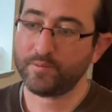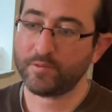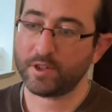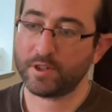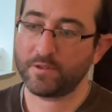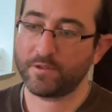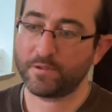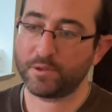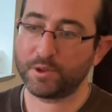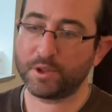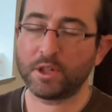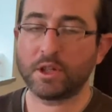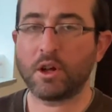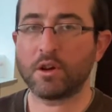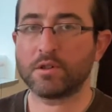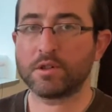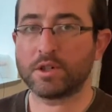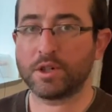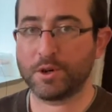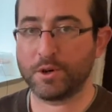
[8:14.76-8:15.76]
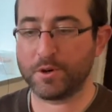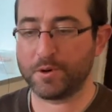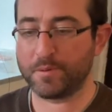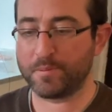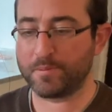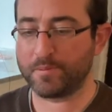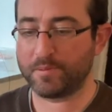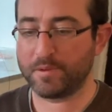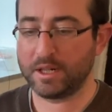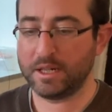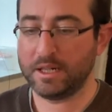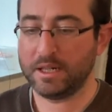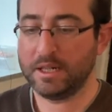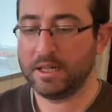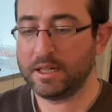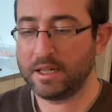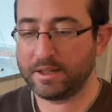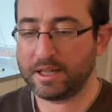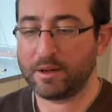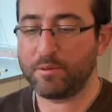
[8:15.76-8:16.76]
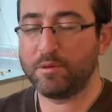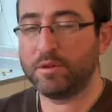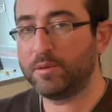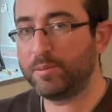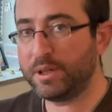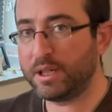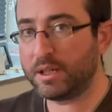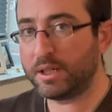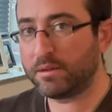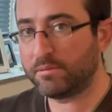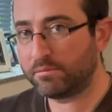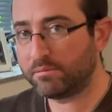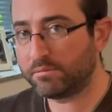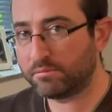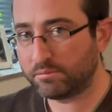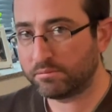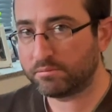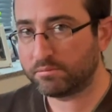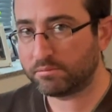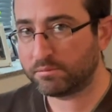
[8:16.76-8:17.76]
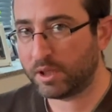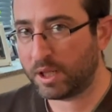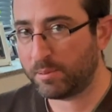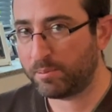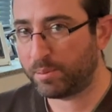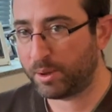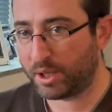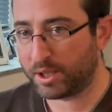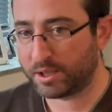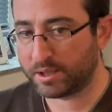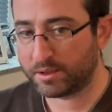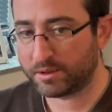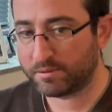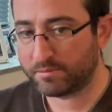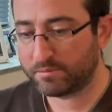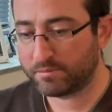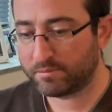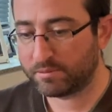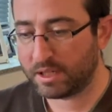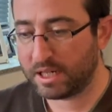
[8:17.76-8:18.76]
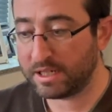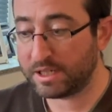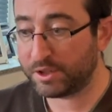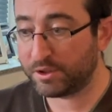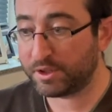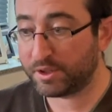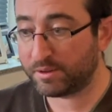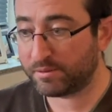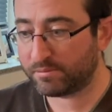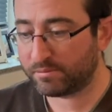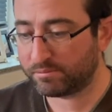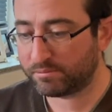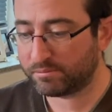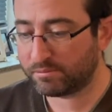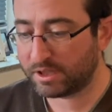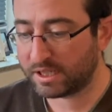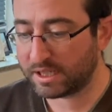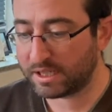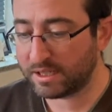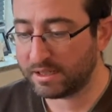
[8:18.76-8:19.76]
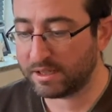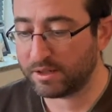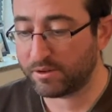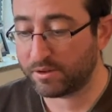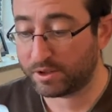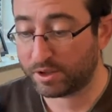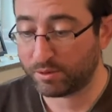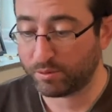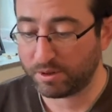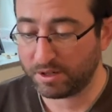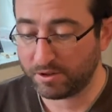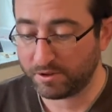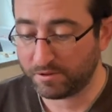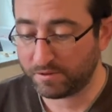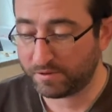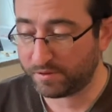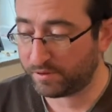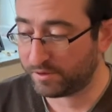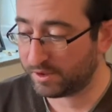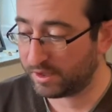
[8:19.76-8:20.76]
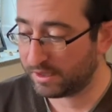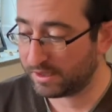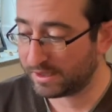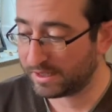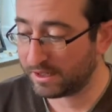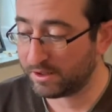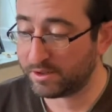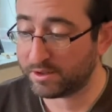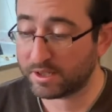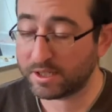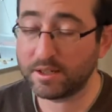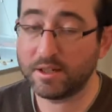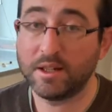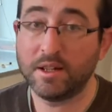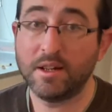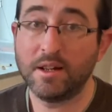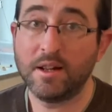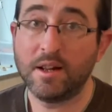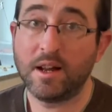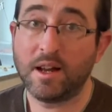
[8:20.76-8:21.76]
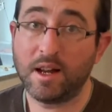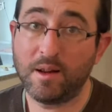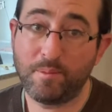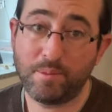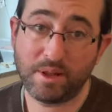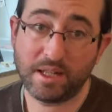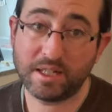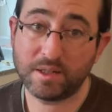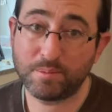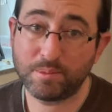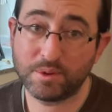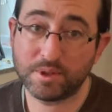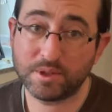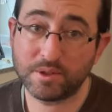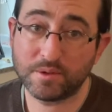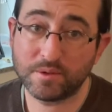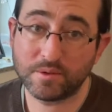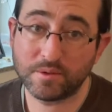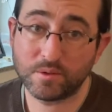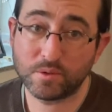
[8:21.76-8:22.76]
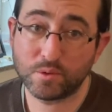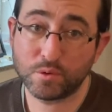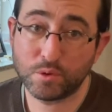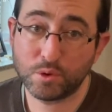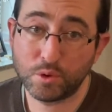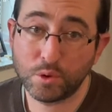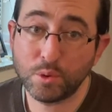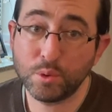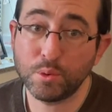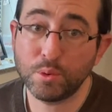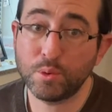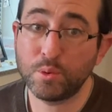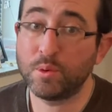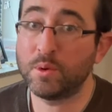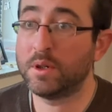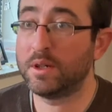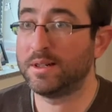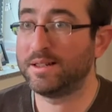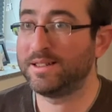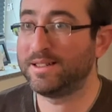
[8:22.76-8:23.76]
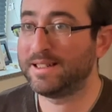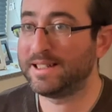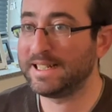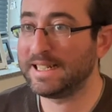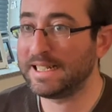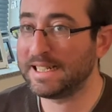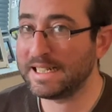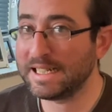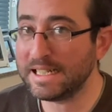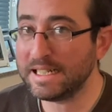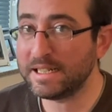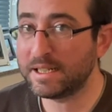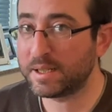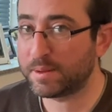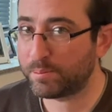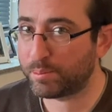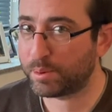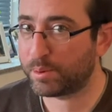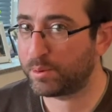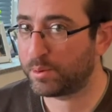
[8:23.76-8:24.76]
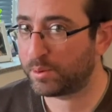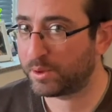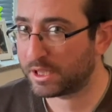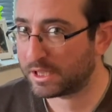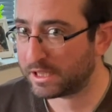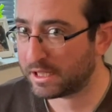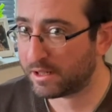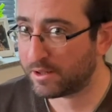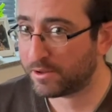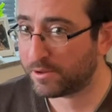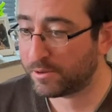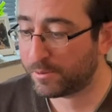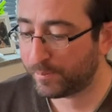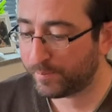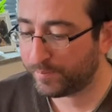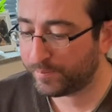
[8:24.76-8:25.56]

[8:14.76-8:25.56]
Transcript: for the long term. They will be up potted. As you can see, there are 12 cells. I plan to put 2 seeds per cell.